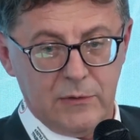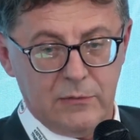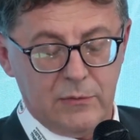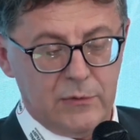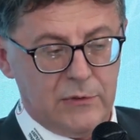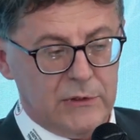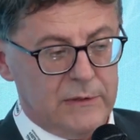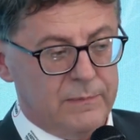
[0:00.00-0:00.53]
In
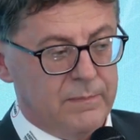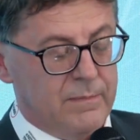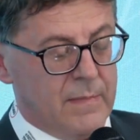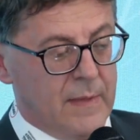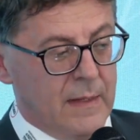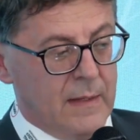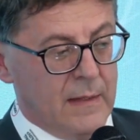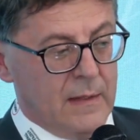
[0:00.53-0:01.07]
case we
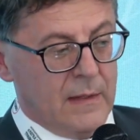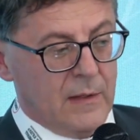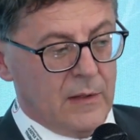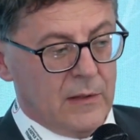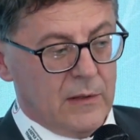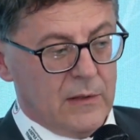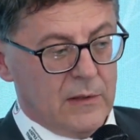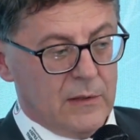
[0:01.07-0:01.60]
have the
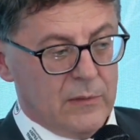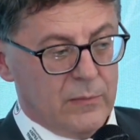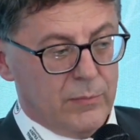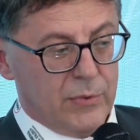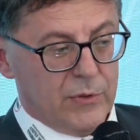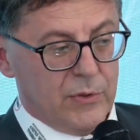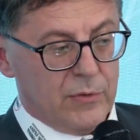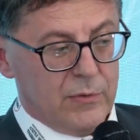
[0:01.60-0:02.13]

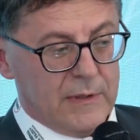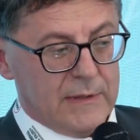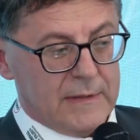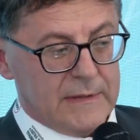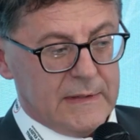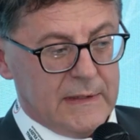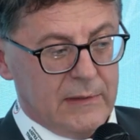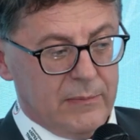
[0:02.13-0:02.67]

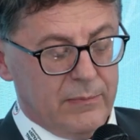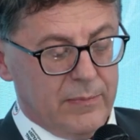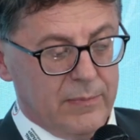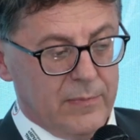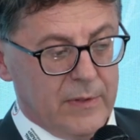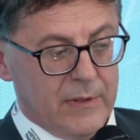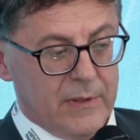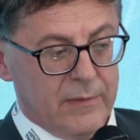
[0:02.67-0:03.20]
eardrum
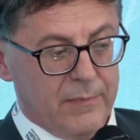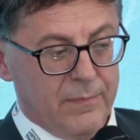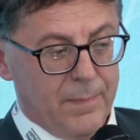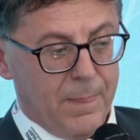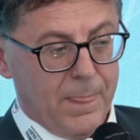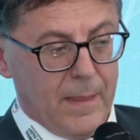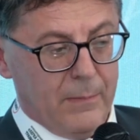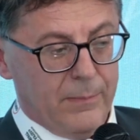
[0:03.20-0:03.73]
perforation and
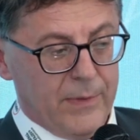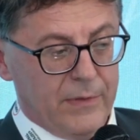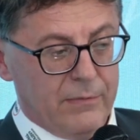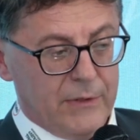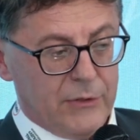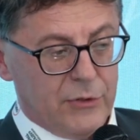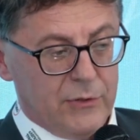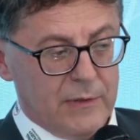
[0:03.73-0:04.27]

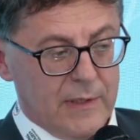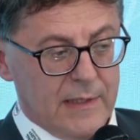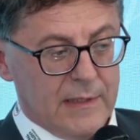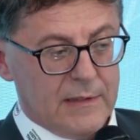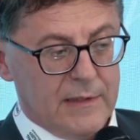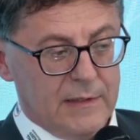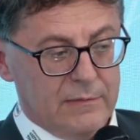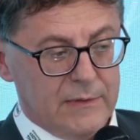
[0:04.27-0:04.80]
infection,
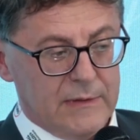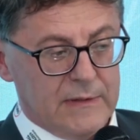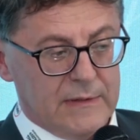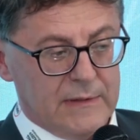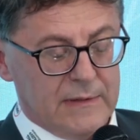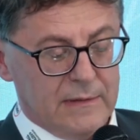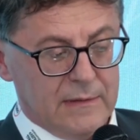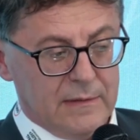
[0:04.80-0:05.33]

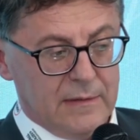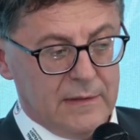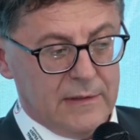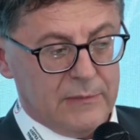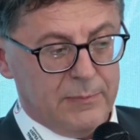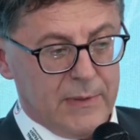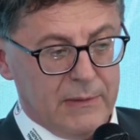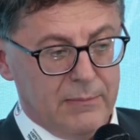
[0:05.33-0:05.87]
and it
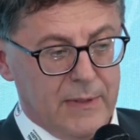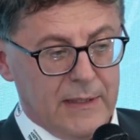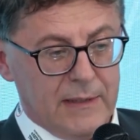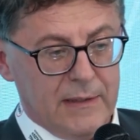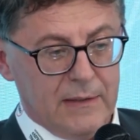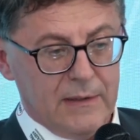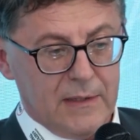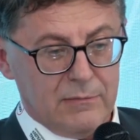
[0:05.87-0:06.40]
increases the
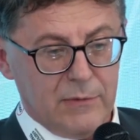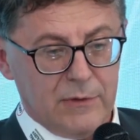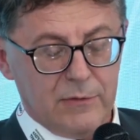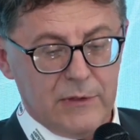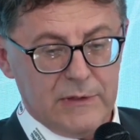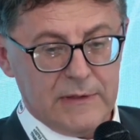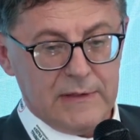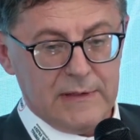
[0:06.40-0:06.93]

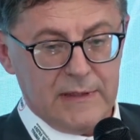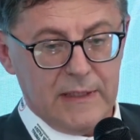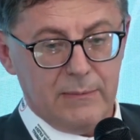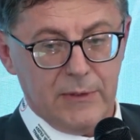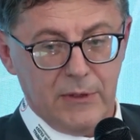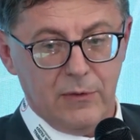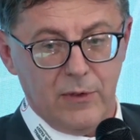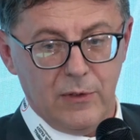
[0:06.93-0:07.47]
reactivity,
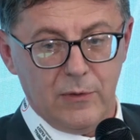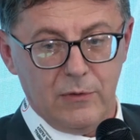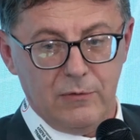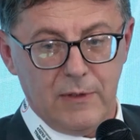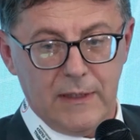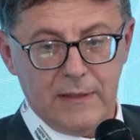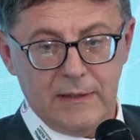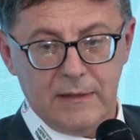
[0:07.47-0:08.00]

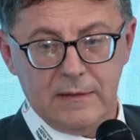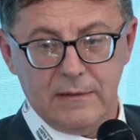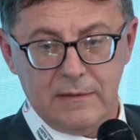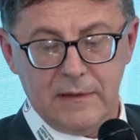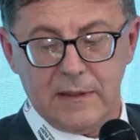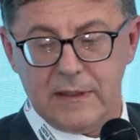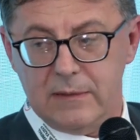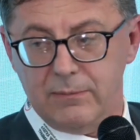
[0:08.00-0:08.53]
and
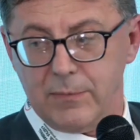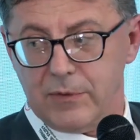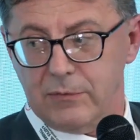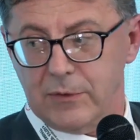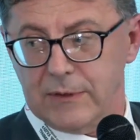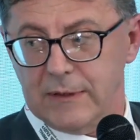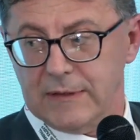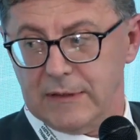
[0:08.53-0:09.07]
also
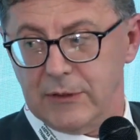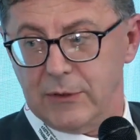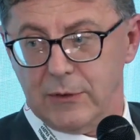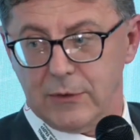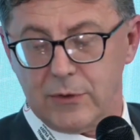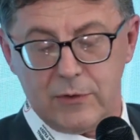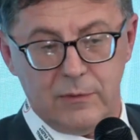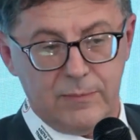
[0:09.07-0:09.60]
the
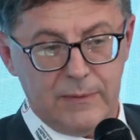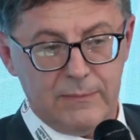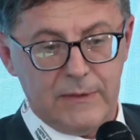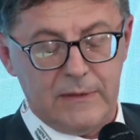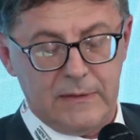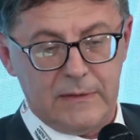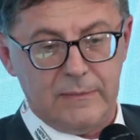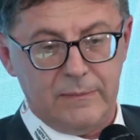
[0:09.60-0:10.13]

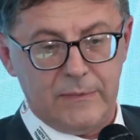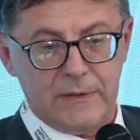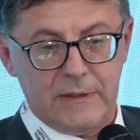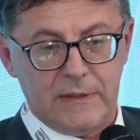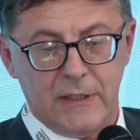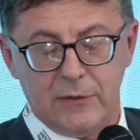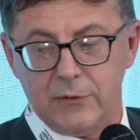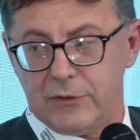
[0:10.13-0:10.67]
increases
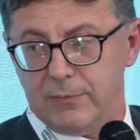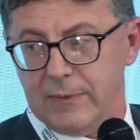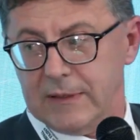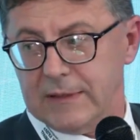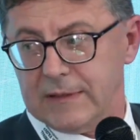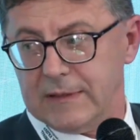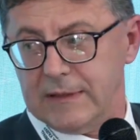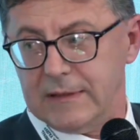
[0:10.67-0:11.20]

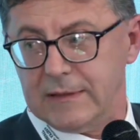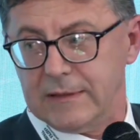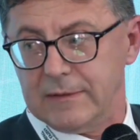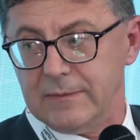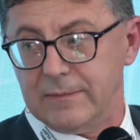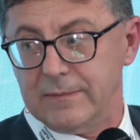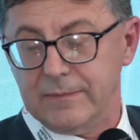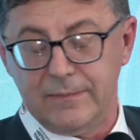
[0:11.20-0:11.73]
susceptibility
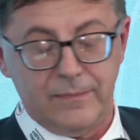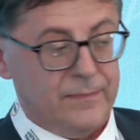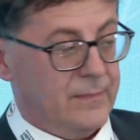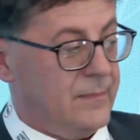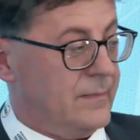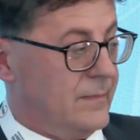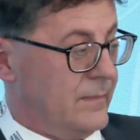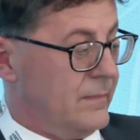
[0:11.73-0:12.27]
of
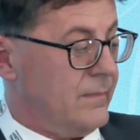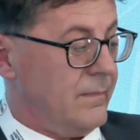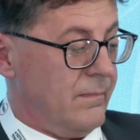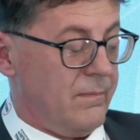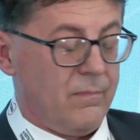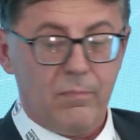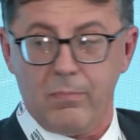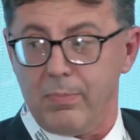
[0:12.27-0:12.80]
nervous
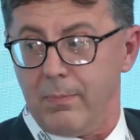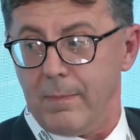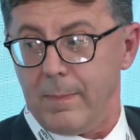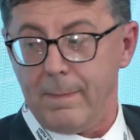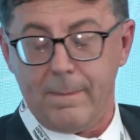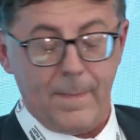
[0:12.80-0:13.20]
systems